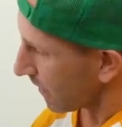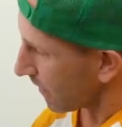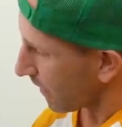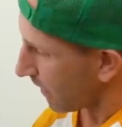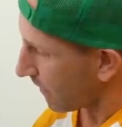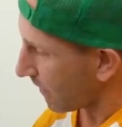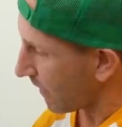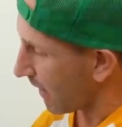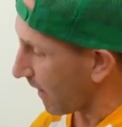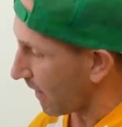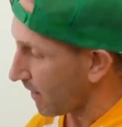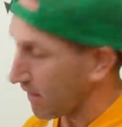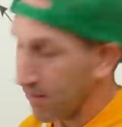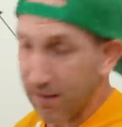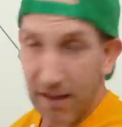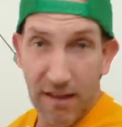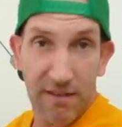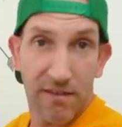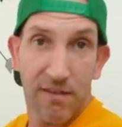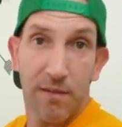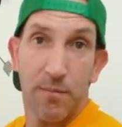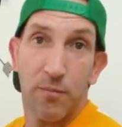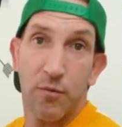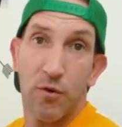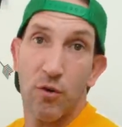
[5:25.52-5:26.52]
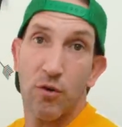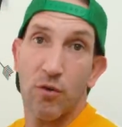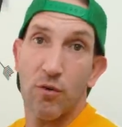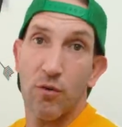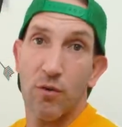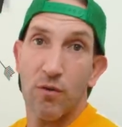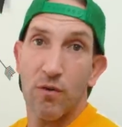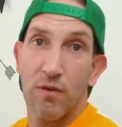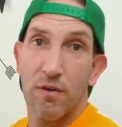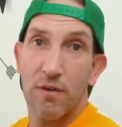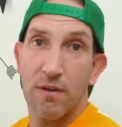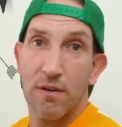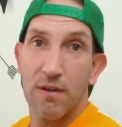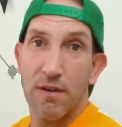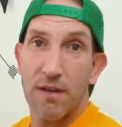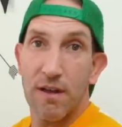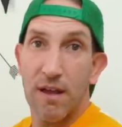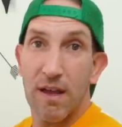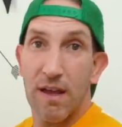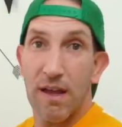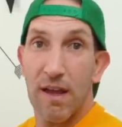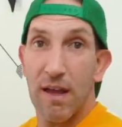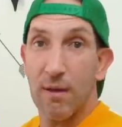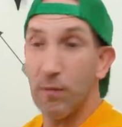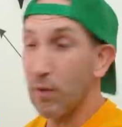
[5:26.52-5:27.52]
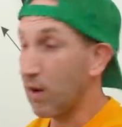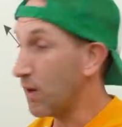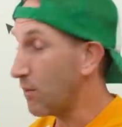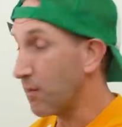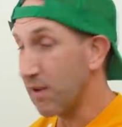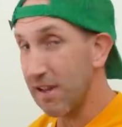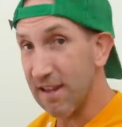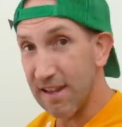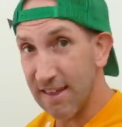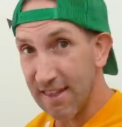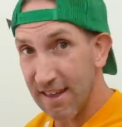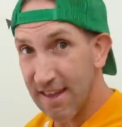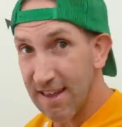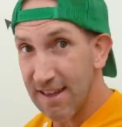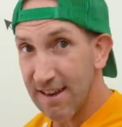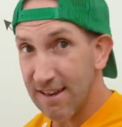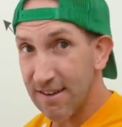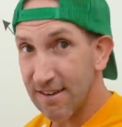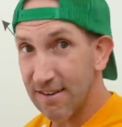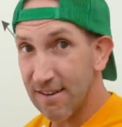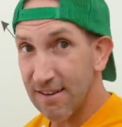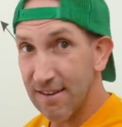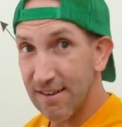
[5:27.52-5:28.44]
And that, that's the bugle. And when do we hear that?